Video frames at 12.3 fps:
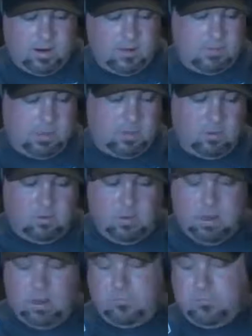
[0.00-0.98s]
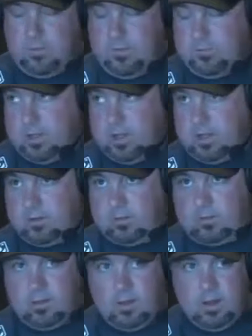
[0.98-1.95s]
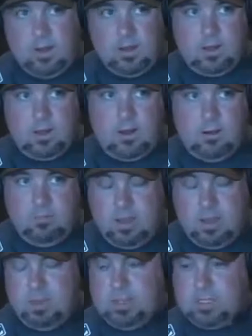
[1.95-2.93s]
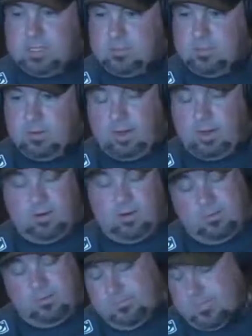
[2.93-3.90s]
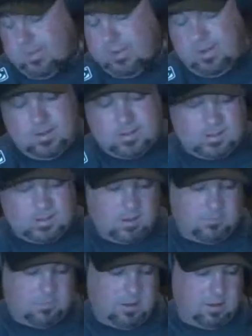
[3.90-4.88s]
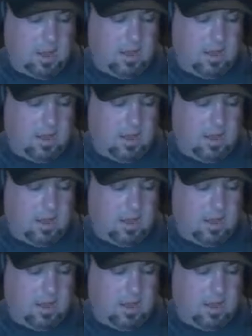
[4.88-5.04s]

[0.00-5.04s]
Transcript: It would be cool way if if we could just you know maybe they I don't know it's tough thing.